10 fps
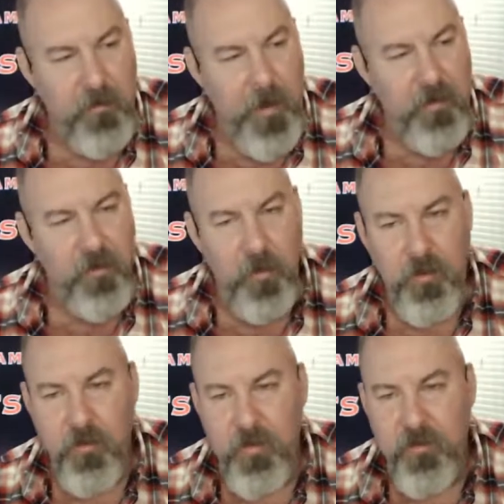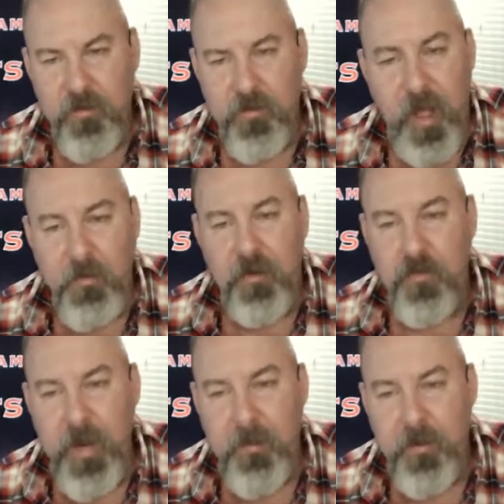The past 2 weeks were very successful. I'm
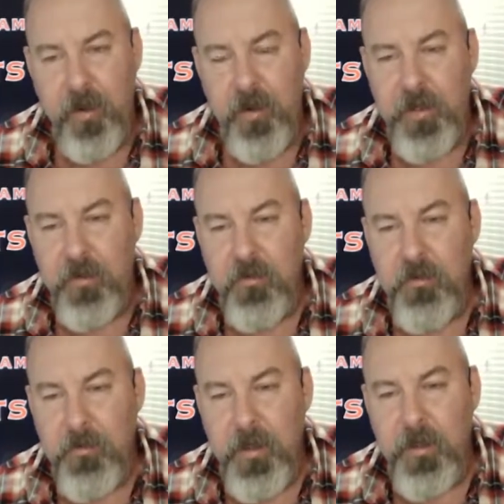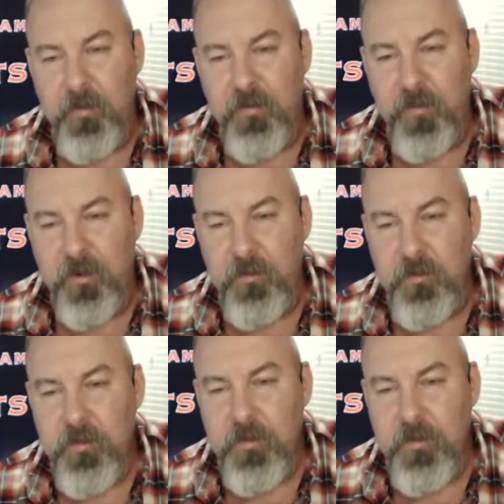just rambling on here, but it was fun.